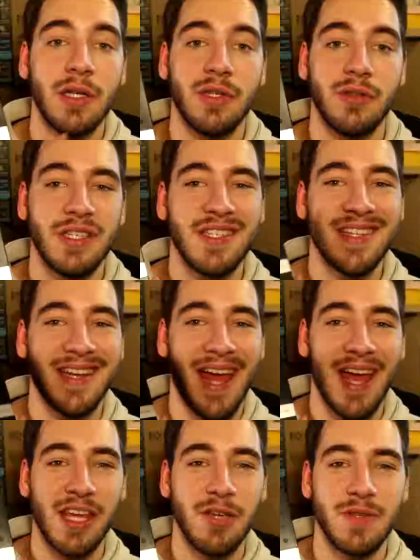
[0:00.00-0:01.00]
So this is an
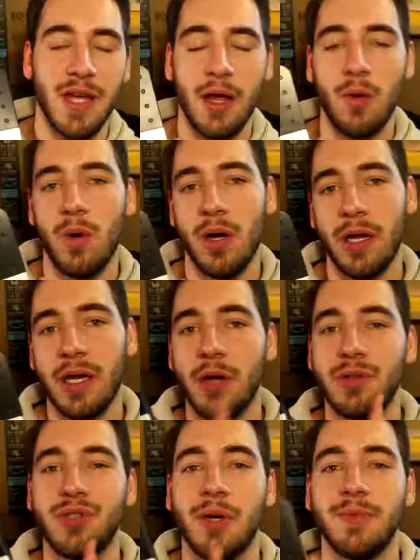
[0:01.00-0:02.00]
Accutech one. It
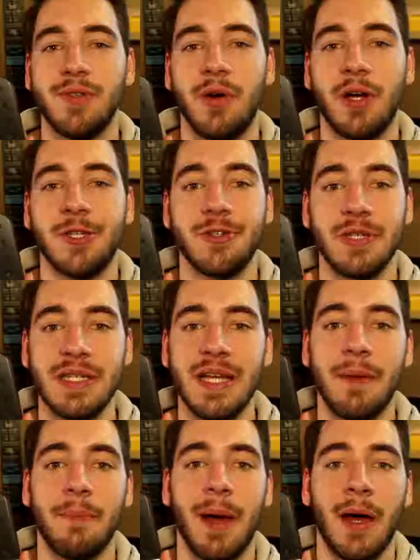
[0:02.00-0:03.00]
goes up to
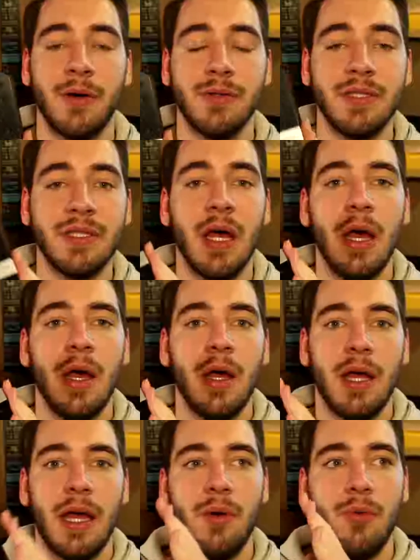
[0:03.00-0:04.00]
110 pounds.
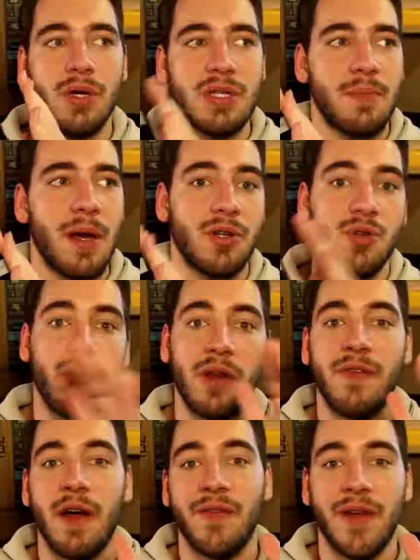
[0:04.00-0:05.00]
It was about
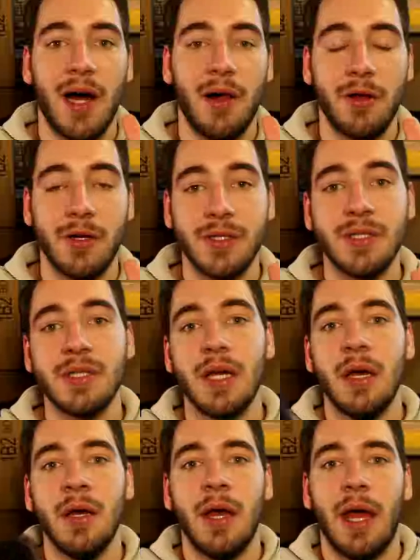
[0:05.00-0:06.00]
$25,
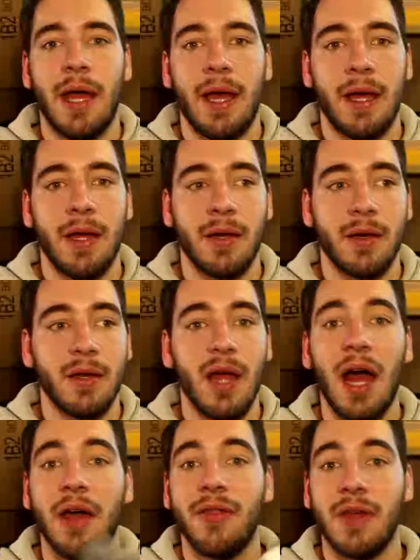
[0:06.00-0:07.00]
and
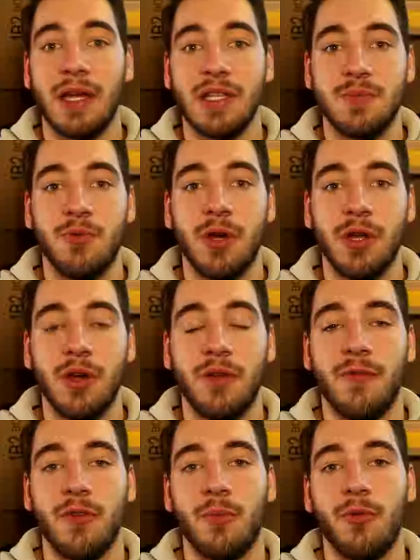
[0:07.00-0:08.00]
I think it's pretty good
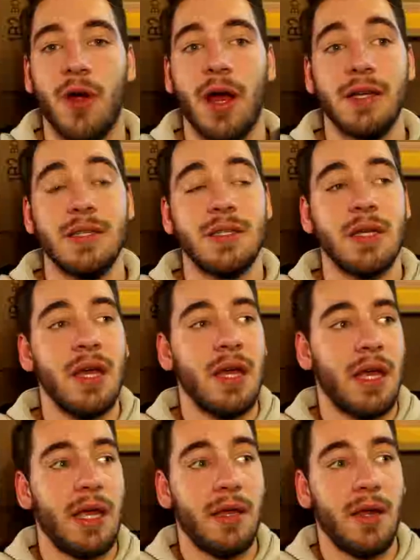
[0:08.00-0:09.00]
for the price.
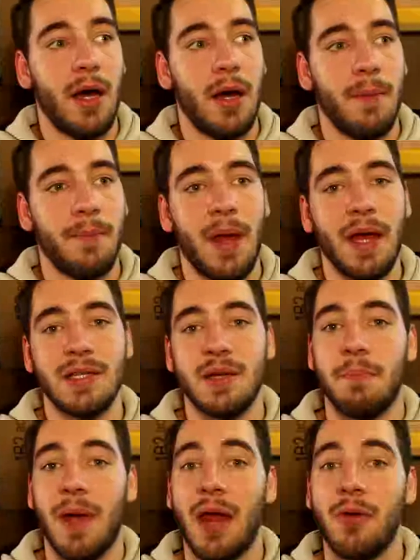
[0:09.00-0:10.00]
It has a
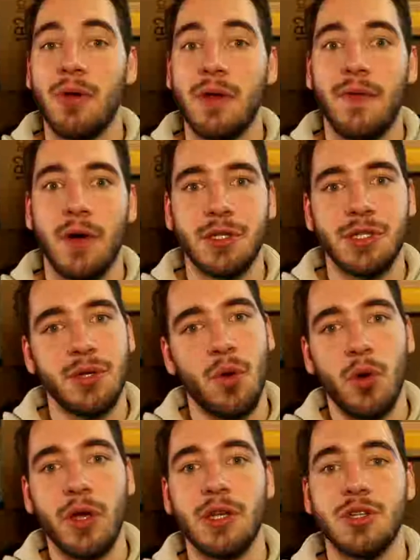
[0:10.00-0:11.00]
battery function,
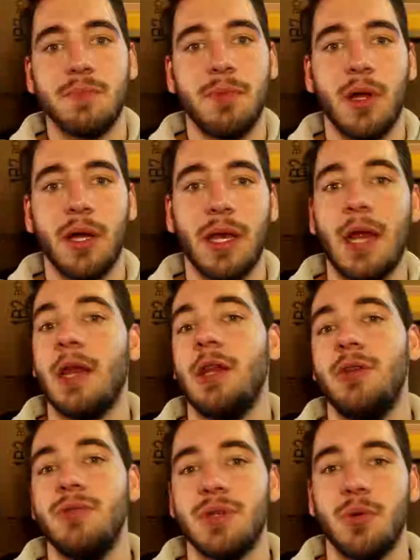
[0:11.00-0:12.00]
or you can just plug it in and
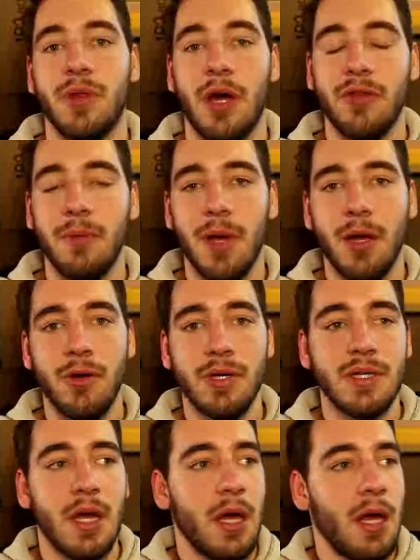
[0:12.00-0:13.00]
use it without the
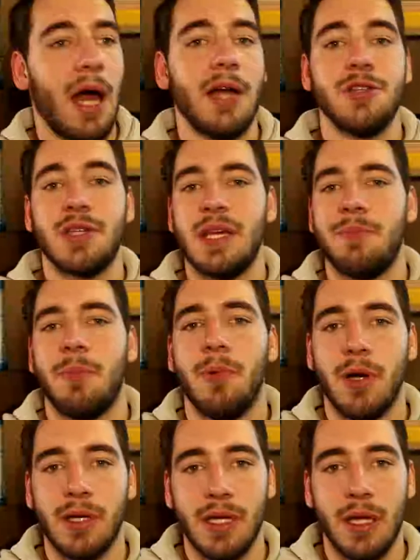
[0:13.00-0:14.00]
batteries. I just keep it
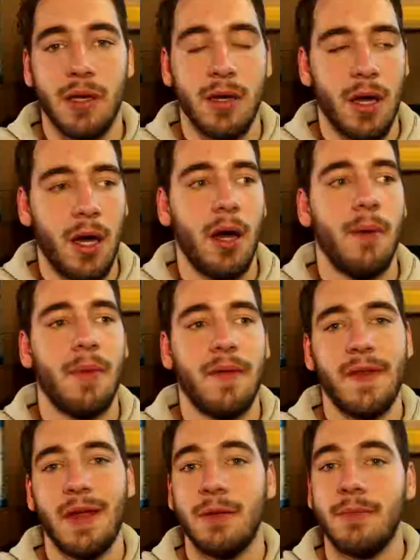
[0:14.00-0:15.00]
plugged in,
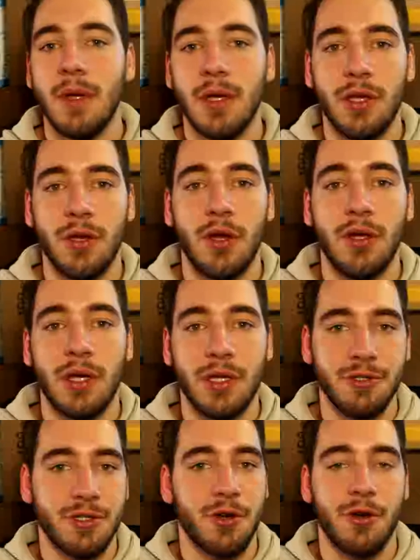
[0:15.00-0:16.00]
and then, you know, you can
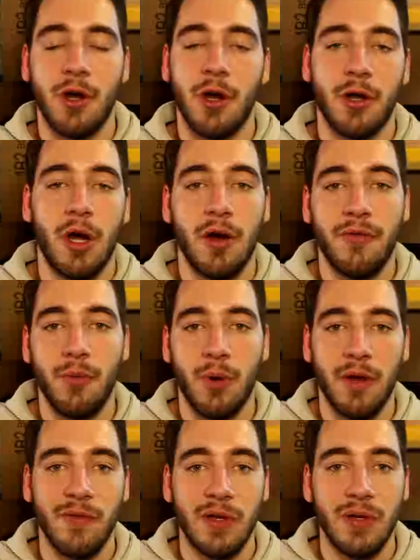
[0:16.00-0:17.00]
just turn it on and off
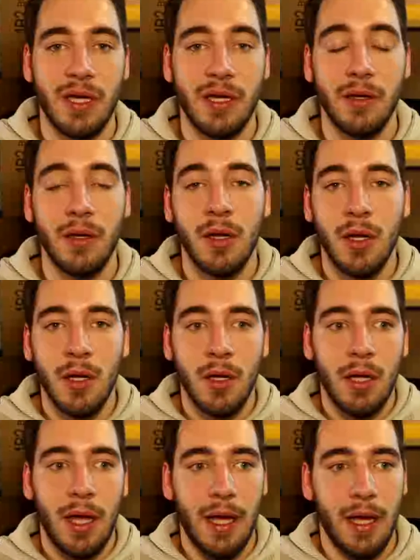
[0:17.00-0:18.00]
whenever you need it.
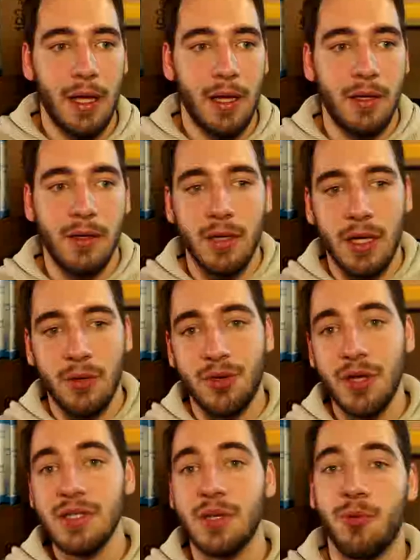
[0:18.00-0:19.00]
And it
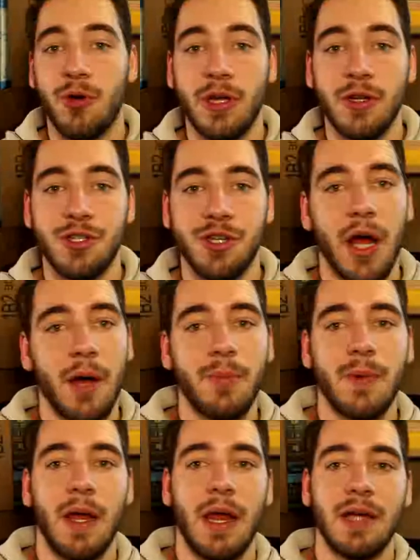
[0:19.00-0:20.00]
does a pretty good job.
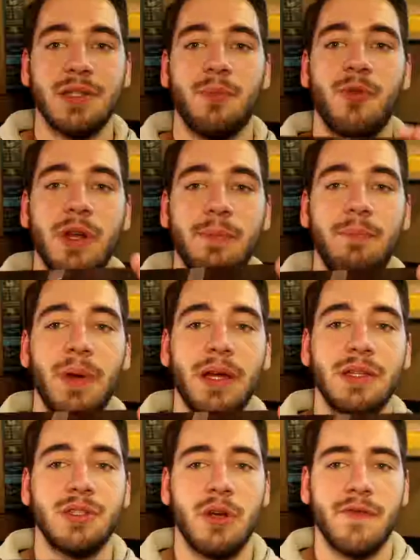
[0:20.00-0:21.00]
It has a pretty big
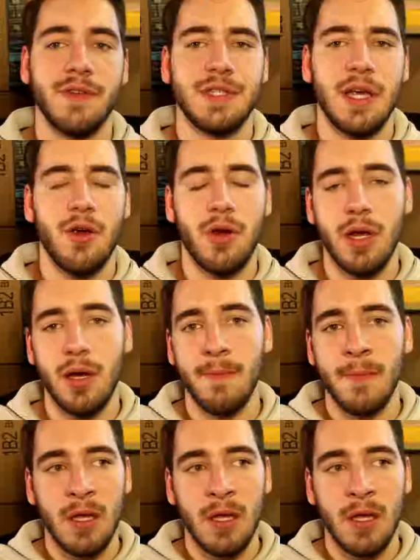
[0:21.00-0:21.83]
surface area.